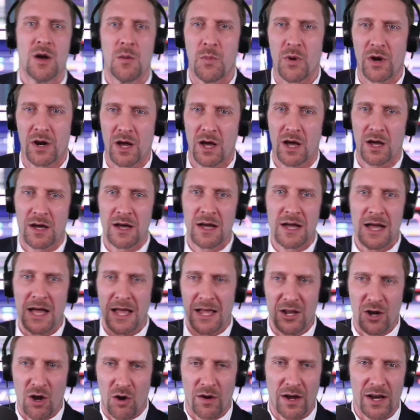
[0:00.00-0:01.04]
But uh, you
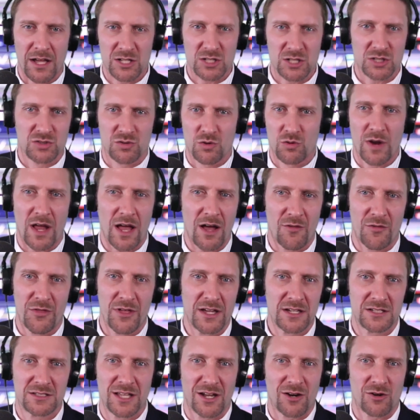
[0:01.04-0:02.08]
know, and I just threw down
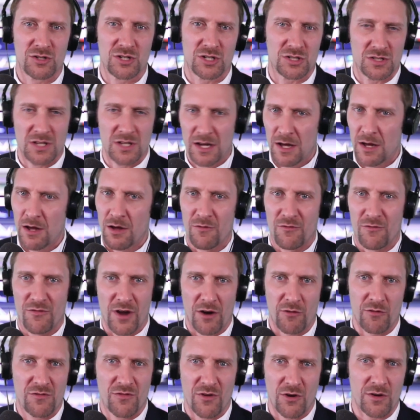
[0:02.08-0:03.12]
things that are just
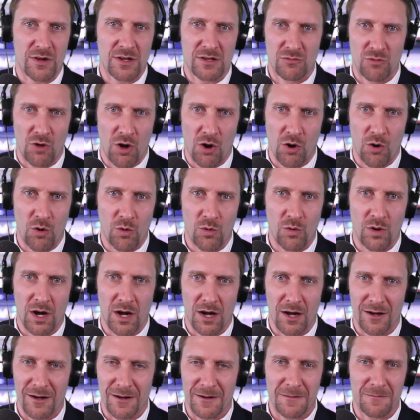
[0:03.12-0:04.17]
very, very low
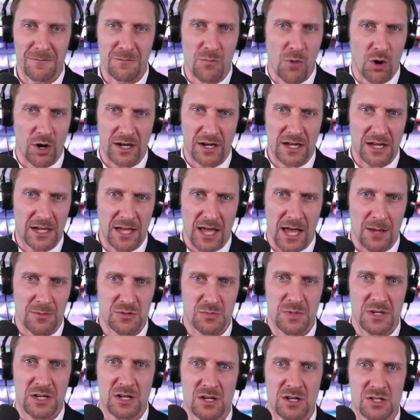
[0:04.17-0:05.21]
uh, market caps
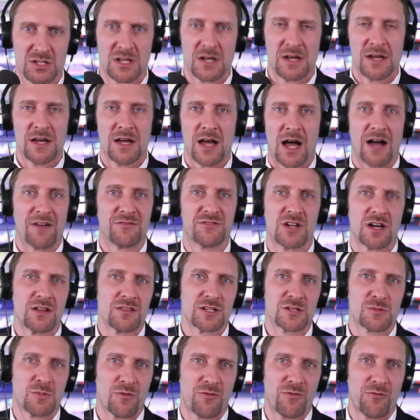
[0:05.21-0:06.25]
because I've done
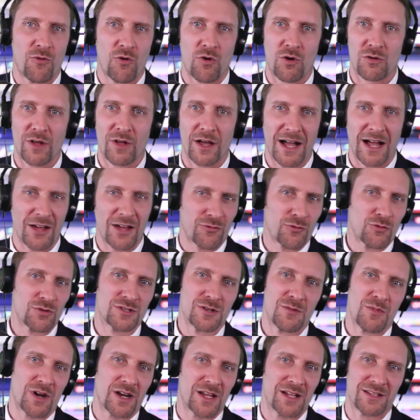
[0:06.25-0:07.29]
this before. Like I threw
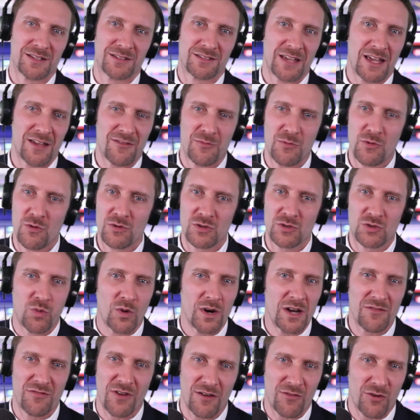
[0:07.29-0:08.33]
some money into SafeMoon,
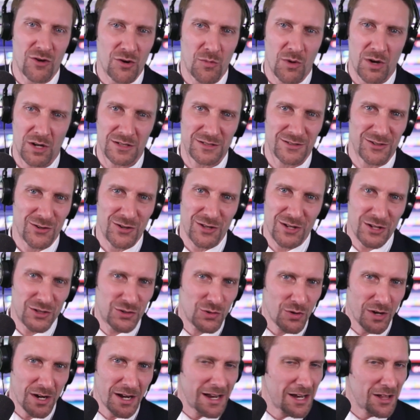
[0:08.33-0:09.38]
2,500 bucks turned into
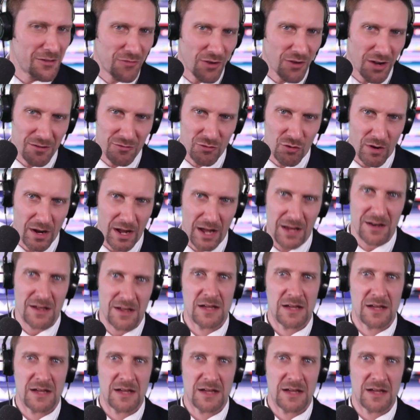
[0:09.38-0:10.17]
285 grand.